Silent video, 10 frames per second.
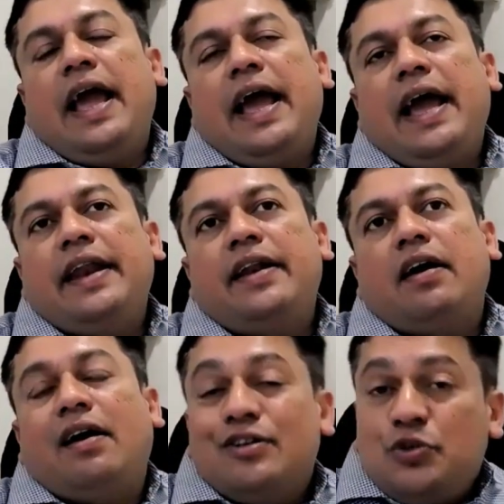And
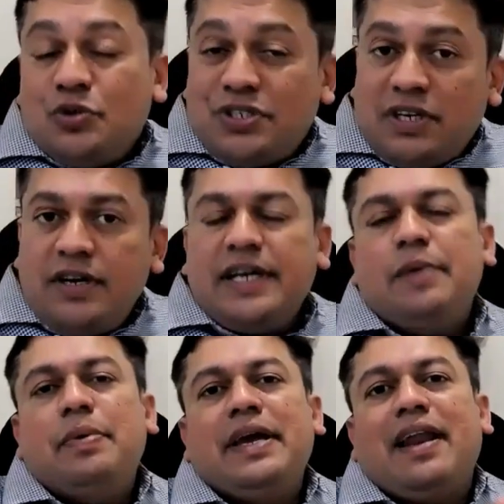also start
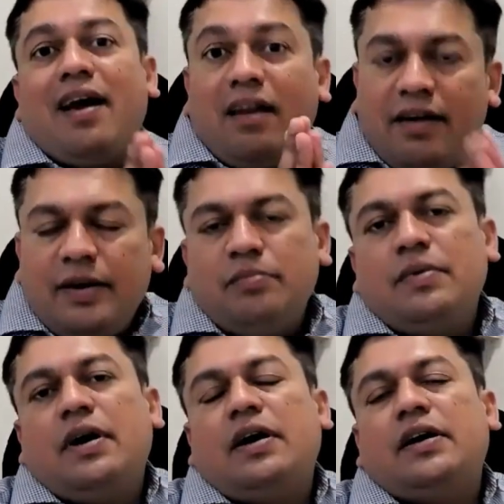keeping an
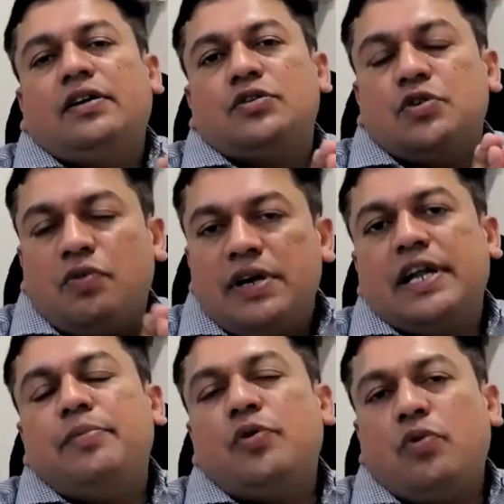alarm. So what
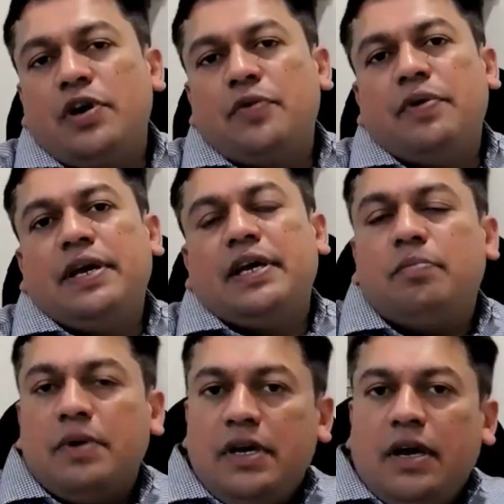time you want to wake
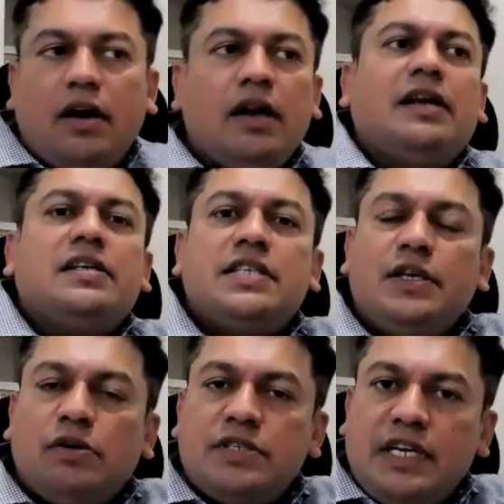up? Let us say
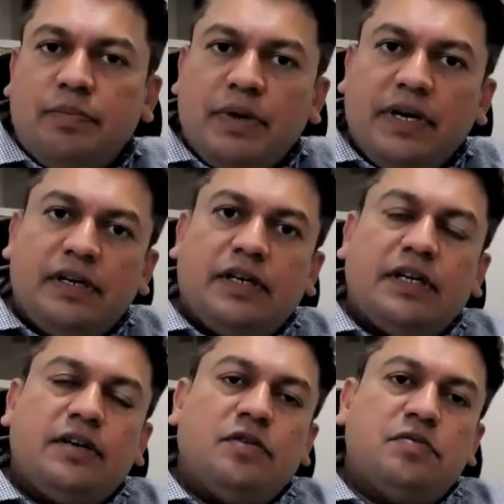you are sleeping at
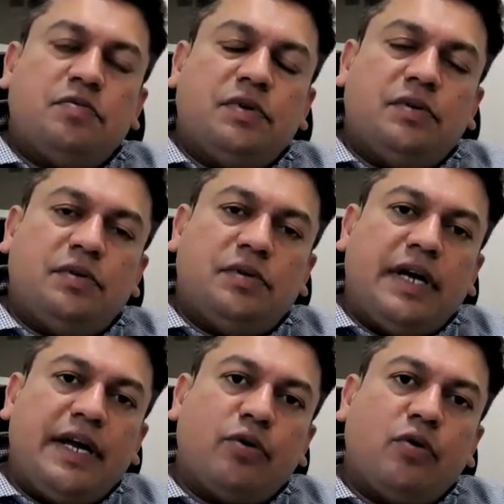9
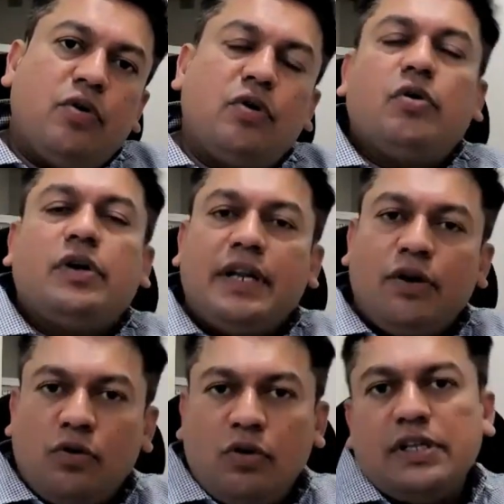o'clock or 10
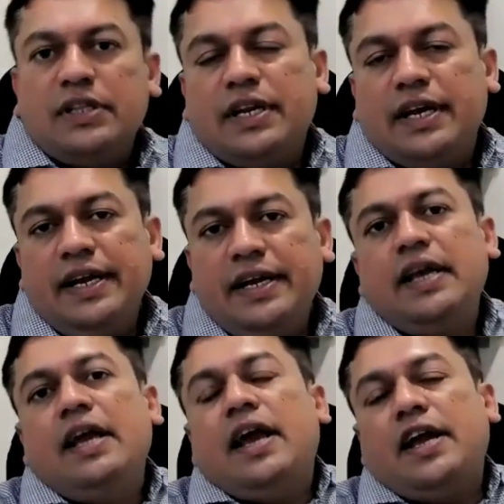o'clock in the night,
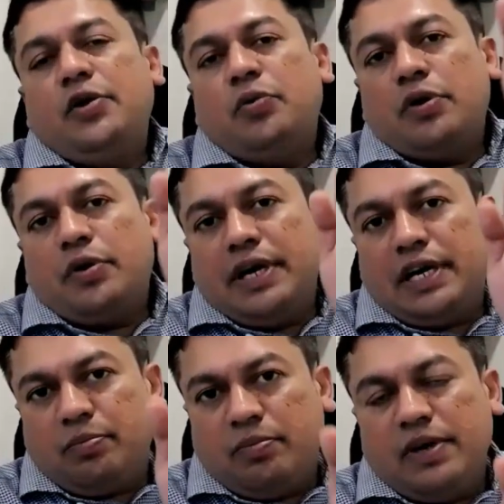and you want to
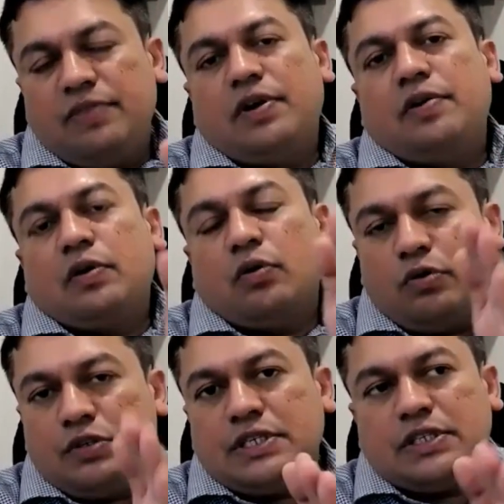get up by 5
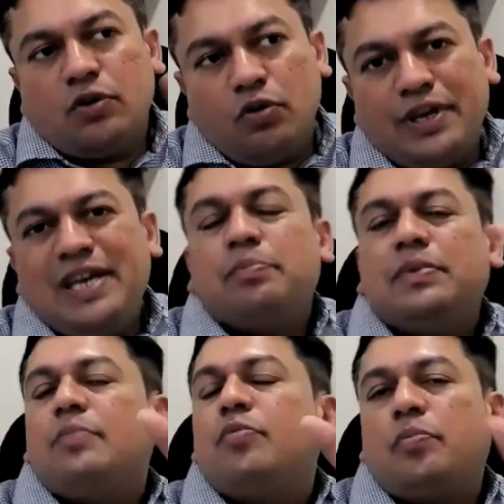o'clock or 6 o'clock. Keep
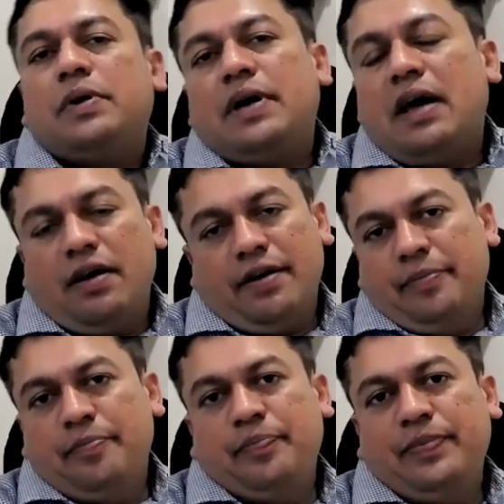the proper
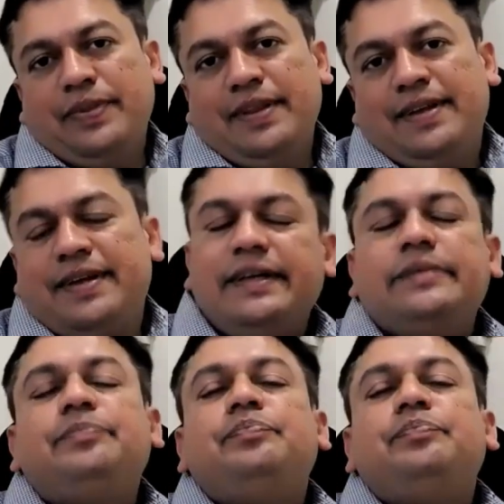alarm, right?